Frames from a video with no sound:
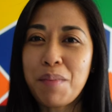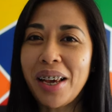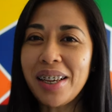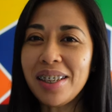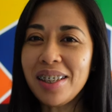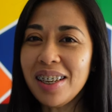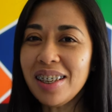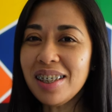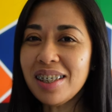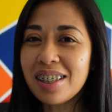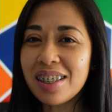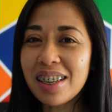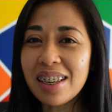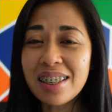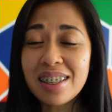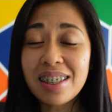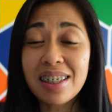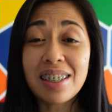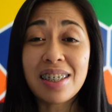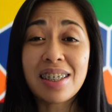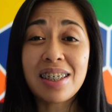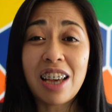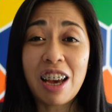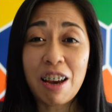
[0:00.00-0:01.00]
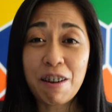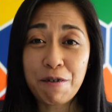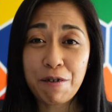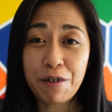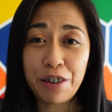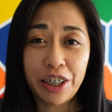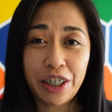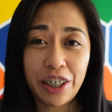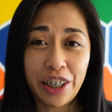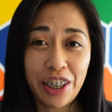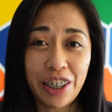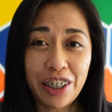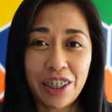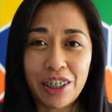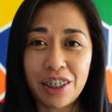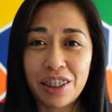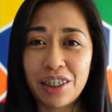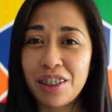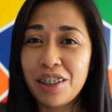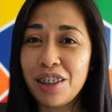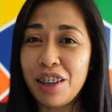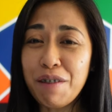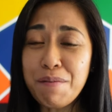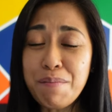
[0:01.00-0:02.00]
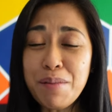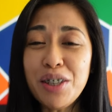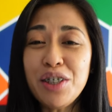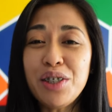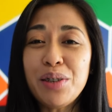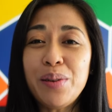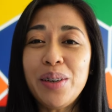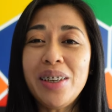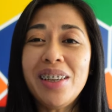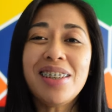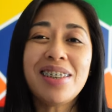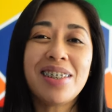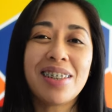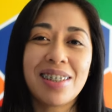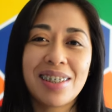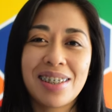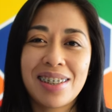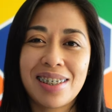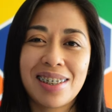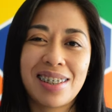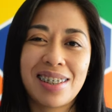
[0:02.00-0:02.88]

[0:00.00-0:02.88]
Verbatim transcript: Macy's does this every year. They've been doing it since the